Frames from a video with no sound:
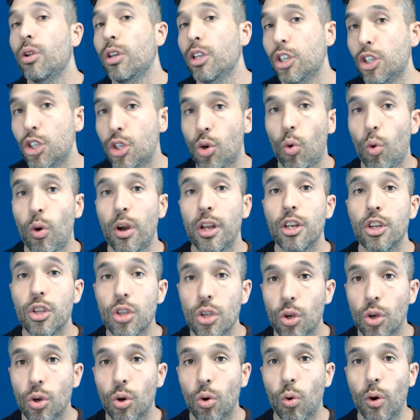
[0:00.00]
to join
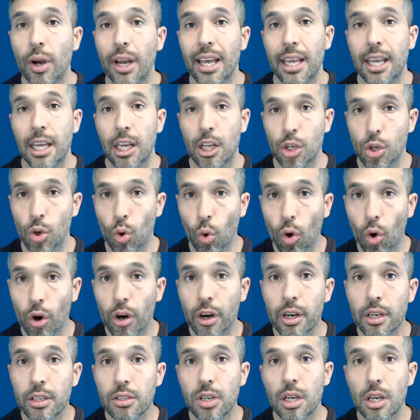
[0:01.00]
you in your
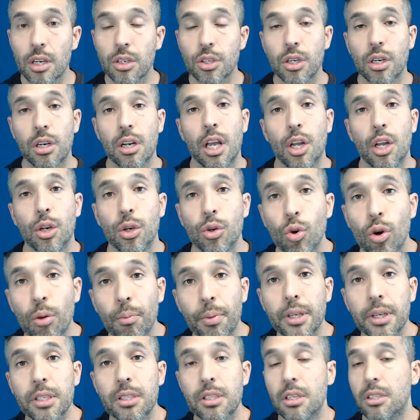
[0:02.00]
organization, in your
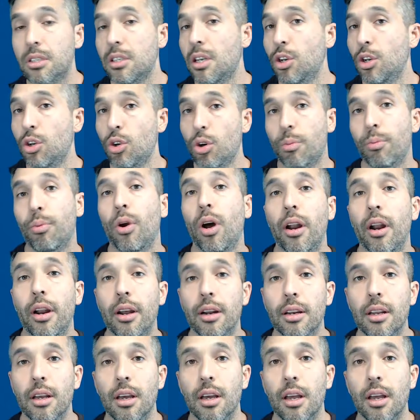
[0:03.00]
business, in your
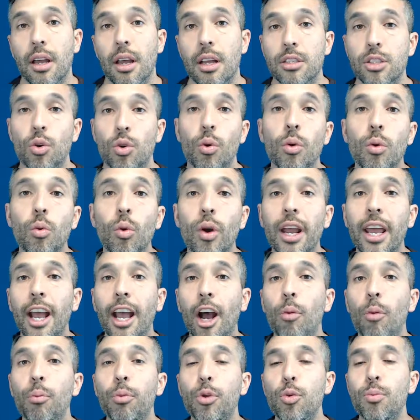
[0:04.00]
product. And so we want to
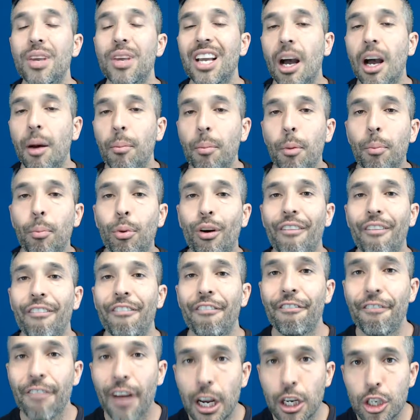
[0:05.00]
help you become a
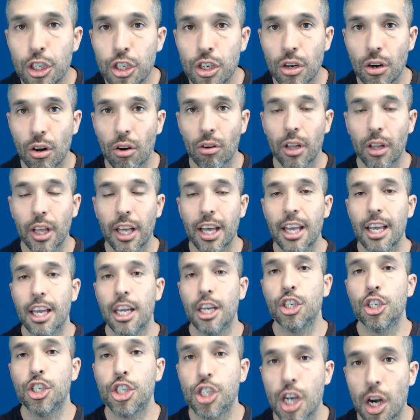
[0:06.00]
professional
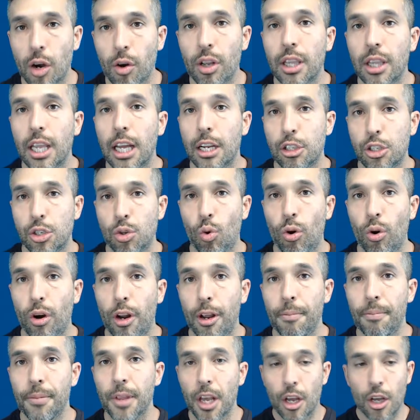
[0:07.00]
in sharing that story.
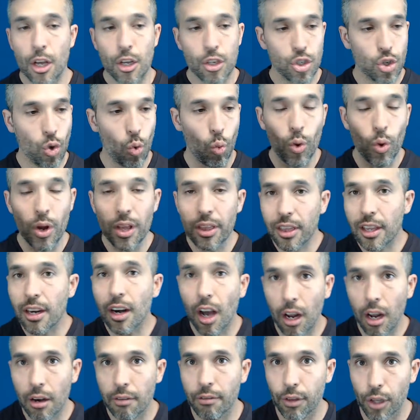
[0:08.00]
So with an
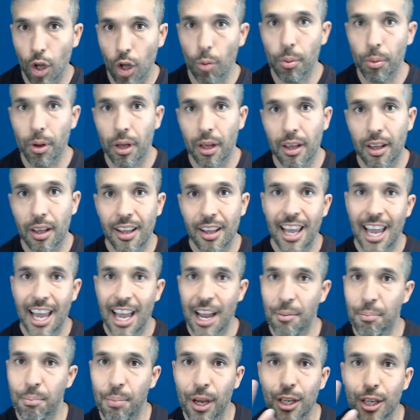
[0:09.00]
envelope
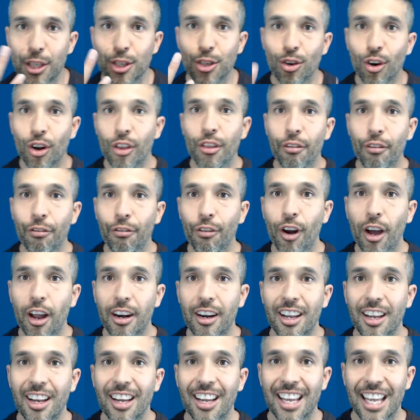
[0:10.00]
and picture on the
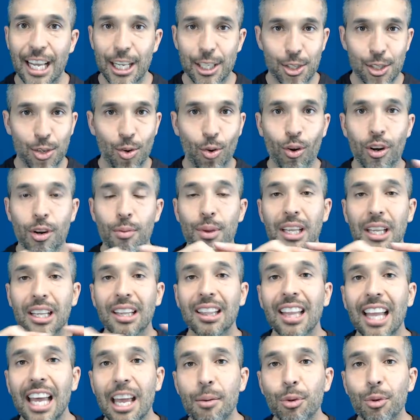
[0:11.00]
front, it's going to be
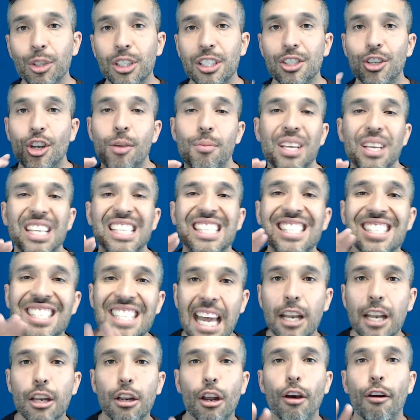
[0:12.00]
labeled, it's going to be
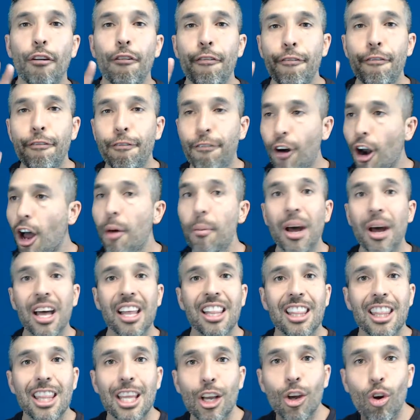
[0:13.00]
sent from
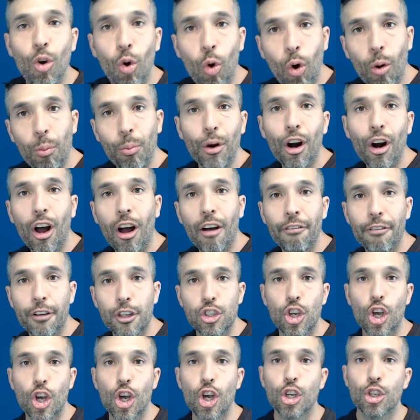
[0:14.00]
the corporate
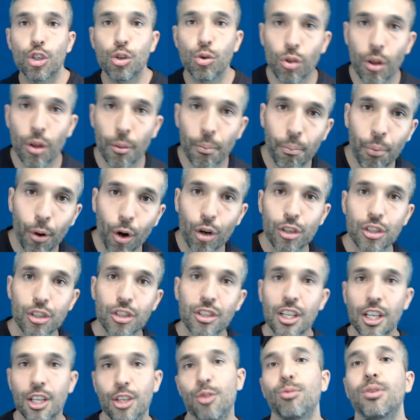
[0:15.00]
office to the
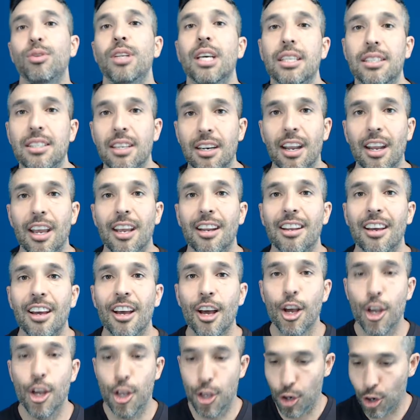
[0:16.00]
person that you designate.
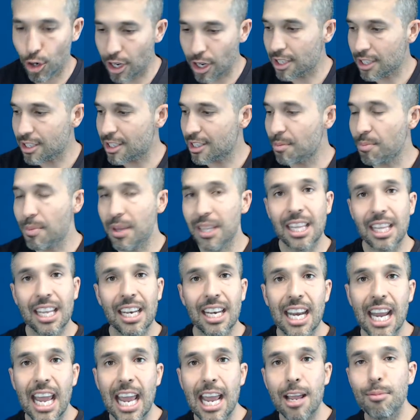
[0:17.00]
You're going to submit the
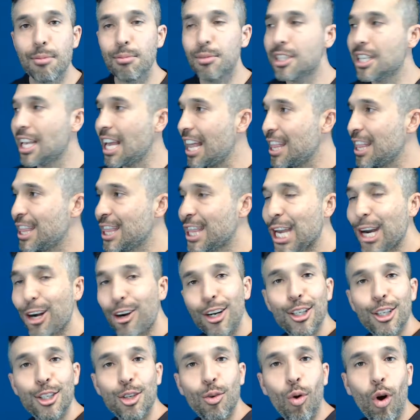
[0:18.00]
names, they're
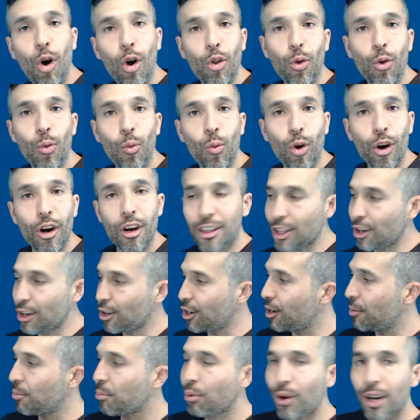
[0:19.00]
going to do all the work, they're
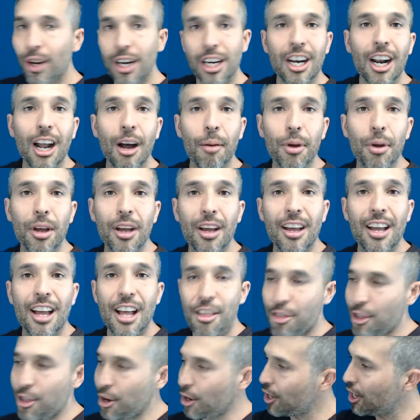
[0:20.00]
going to print it up,
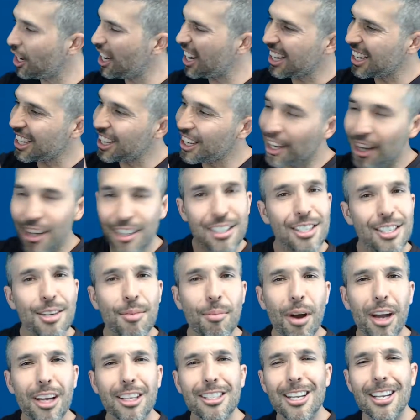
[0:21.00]
they're going to
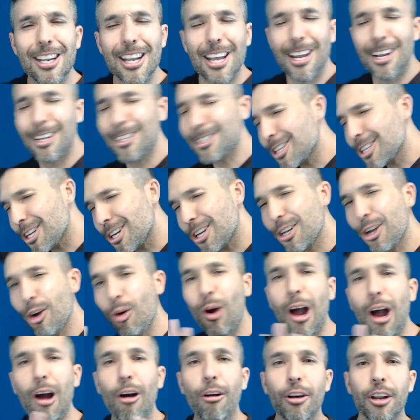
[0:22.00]
customize it, and it's going to
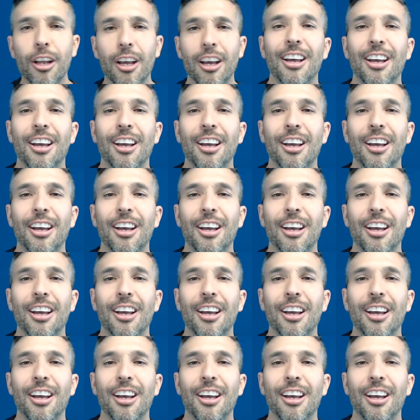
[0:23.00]
go out